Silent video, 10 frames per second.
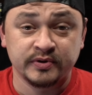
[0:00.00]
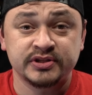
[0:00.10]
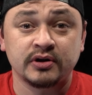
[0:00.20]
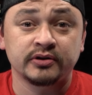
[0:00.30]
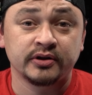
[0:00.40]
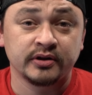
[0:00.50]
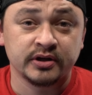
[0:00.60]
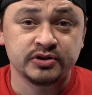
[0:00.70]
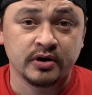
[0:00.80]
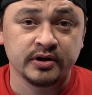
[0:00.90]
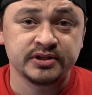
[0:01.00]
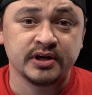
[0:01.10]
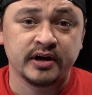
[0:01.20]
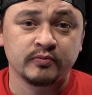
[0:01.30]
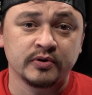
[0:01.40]
installed on the electronics
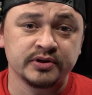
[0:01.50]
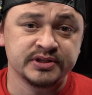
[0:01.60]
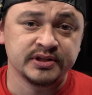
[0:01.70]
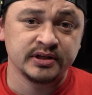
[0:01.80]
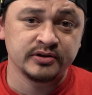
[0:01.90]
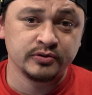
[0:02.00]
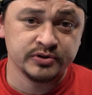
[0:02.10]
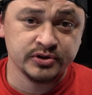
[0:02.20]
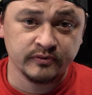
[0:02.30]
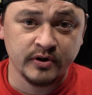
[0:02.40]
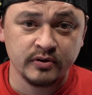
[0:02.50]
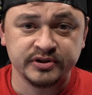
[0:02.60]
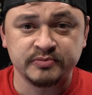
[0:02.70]
side was the new servo. It's a